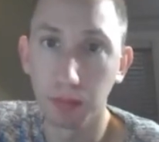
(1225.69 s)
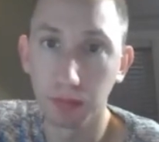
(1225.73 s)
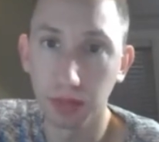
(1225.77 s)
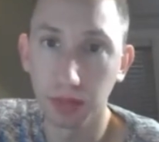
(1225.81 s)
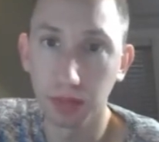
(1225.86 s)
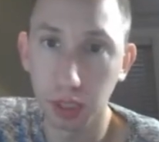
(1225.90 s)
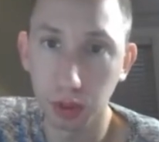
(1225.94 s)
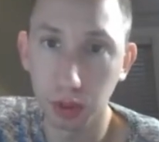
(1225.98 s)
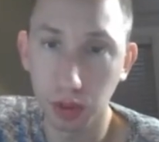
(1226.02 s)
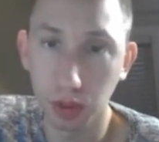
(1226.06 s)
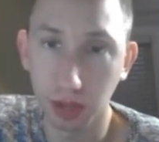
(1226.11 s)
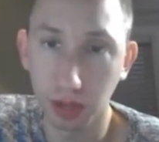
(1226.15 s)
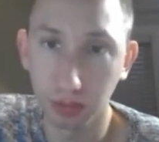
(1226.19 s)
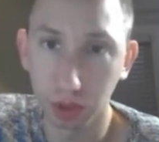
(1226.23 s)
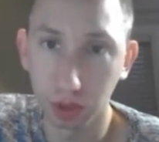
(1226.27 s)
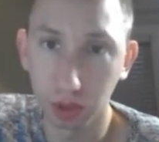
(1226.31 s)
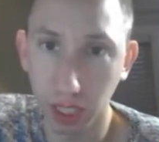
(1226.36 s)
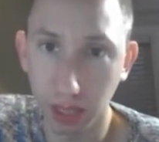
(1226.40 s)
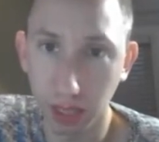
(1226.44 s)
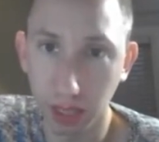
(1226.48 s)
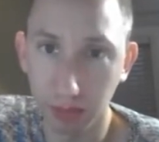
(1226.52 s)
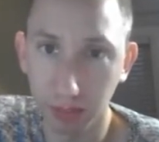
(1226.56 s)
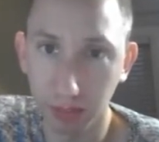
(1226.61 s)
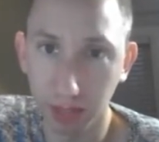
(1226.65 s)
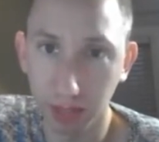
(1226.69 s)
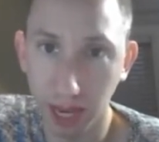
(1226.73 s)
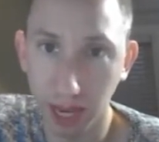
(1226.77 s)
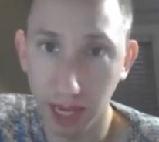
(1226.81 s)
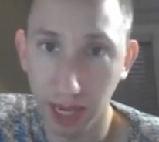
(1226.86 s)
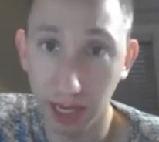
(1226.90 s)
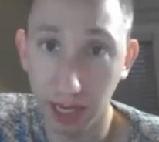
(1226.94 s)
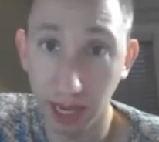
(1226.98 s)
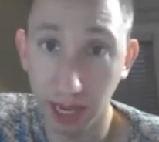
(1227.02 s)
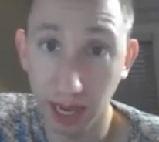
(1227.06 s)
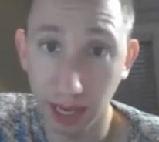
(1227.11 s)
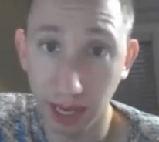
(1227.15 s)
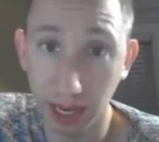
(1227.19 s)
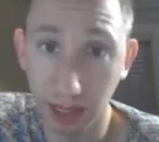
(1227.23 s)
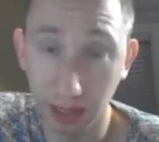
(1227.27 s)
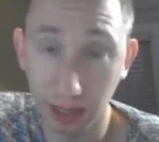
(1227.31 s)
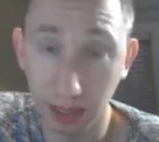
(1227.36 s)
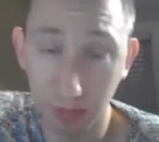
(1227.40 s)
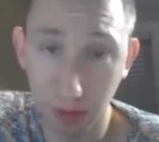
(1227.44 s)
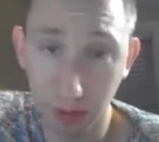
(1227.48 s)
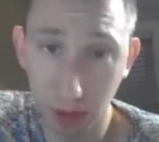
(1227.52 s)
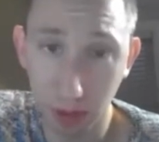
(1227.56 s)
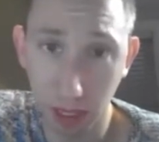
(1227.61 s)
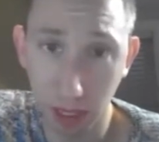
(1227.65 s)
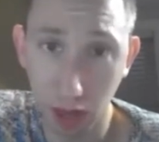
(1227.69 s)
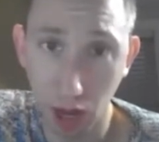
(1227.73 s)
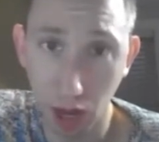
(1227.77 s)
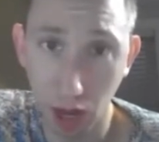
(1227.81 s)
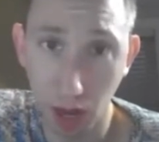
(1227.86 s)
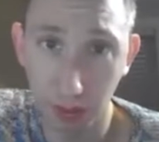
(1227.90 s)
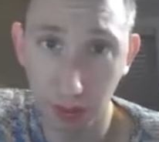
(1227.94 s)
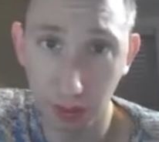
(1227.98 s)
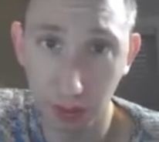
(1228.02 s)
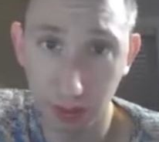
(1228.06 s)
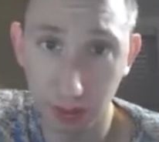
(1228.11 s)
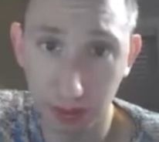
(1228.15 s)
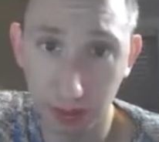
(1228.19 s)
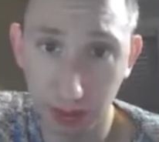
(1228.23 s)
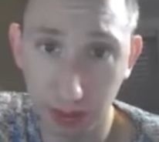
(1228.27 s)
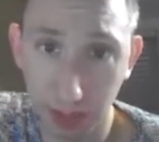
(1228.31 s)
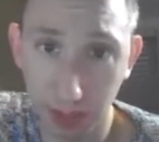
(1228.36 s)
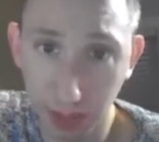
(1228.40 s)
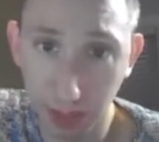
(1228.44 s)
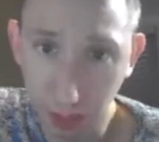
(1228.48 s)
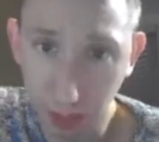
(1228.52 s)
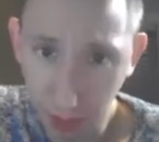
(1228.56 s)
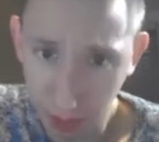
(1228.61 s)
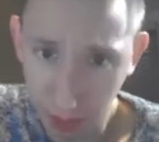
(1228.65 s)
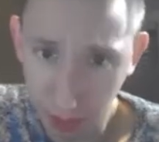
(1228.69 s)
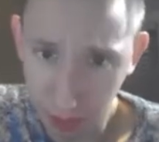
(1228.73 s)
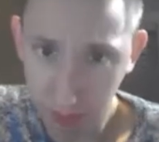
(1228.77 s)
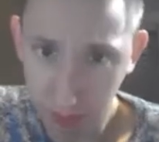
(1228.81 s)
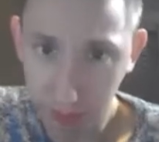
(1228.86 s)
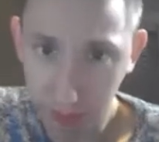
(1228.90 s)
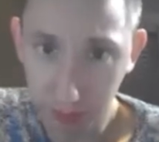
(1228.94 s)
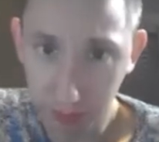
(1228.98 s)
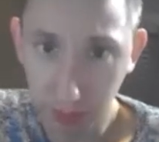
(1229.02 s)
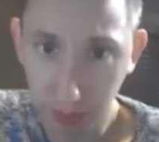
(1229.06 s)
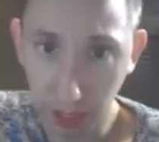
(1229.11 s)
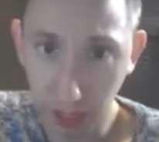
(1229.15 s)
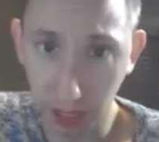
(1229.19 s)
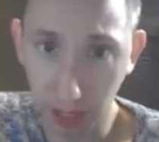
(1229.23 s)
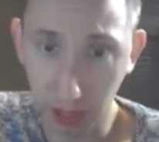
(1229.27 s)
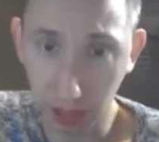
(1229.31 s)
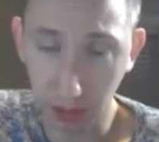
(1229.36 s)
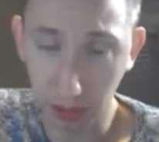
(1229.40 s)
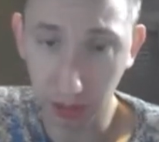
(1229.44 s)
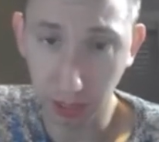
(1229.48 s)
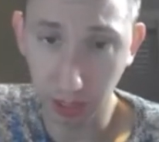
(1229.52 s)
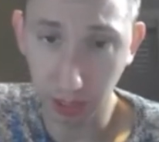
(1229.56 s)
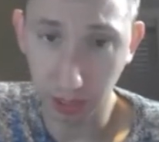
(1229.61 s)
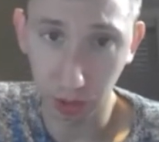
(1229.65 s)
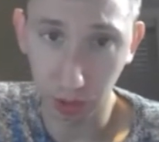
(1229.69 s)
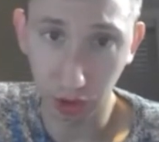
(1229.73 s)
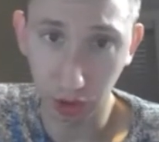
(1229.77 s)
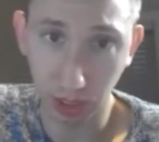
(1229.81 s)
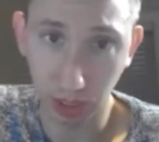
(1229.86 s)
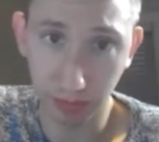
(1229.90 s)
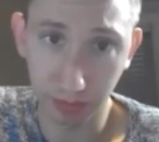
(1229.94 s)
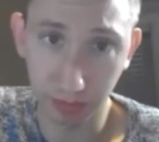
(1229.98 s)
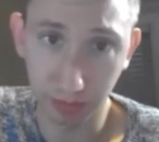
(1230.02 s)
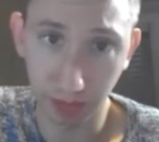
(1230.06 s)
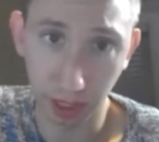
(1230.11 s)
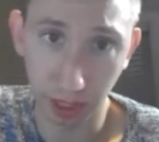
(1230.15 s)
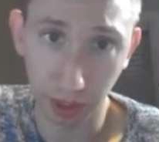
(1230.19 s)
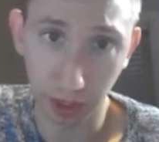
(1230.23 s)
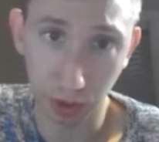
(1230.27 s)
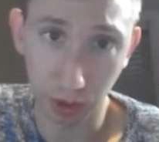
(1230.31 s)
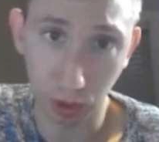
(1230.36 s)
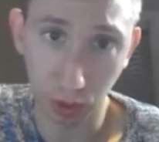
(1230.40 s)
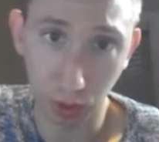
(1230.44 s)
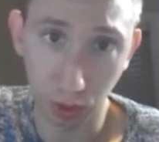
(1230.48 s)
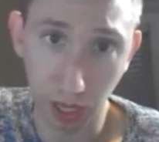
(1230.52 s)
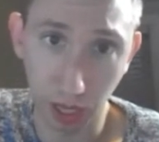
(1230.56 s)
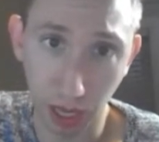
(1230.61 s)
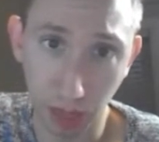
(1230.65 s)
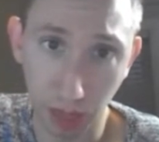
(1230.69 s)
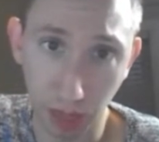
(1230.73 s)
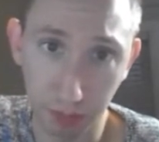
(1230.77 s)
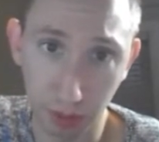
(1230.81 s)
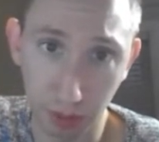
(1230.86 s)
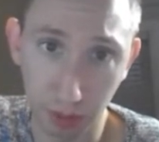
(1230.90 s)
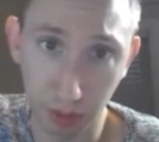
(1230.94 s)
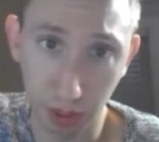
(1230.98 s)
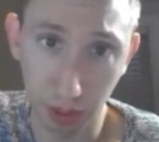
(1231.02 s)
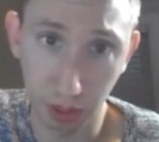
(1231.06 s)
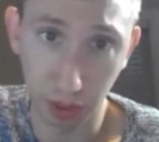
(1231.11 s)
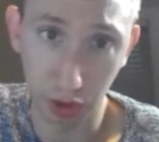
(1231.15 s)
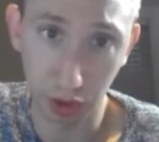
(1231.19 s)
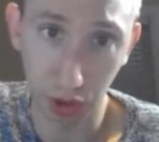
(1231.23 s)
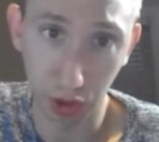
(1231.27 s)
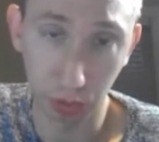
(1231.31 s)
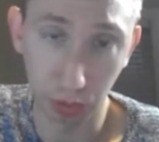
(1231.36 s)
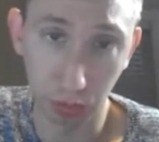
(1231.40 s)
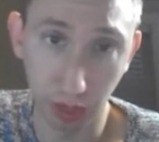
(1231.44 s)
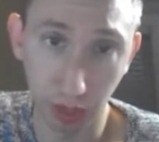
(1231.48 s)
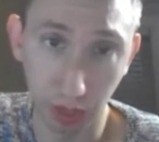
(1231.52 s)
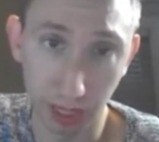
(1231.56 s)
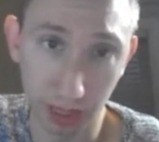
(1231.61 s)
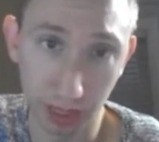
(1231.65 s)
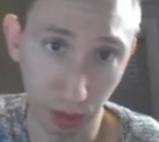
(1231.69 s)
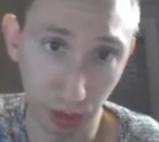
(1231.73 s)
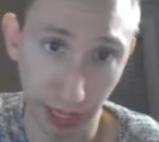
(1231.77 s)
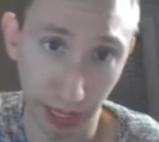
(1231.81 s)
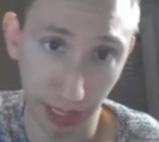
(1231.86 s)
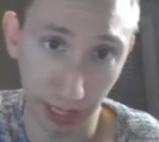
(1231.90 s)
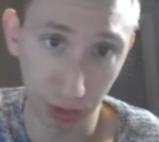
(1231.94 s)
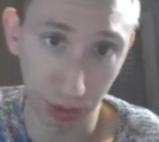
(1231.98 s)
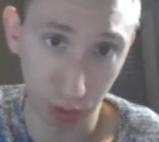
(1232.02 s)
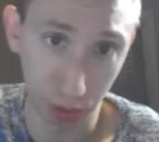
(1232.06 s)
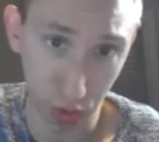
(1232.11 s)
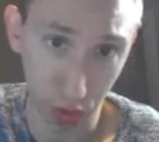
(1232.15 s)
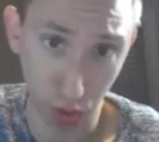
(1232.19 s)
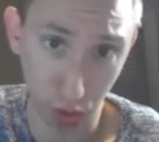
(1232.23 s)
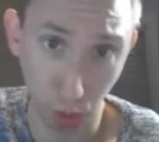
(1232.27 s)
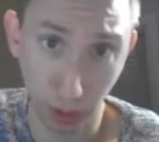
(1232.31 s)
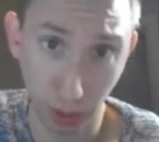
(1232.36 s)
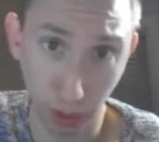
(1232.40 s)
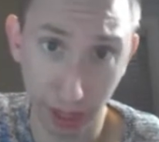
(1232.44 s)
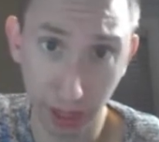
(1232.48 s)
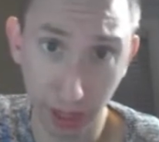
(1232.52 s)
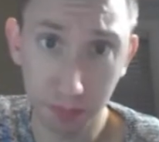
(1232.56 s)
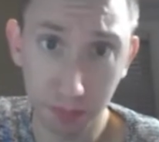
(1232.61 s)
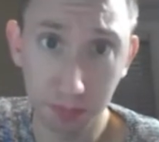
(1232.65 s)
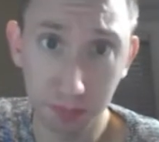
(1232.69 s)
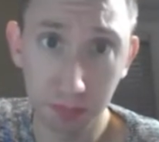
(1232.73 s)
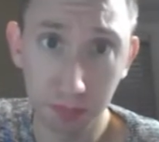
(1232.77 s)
Then you have JFK. And if you're going to hop on the T and get on JFK and you're going up, you're going to shoot right into Andrew Square,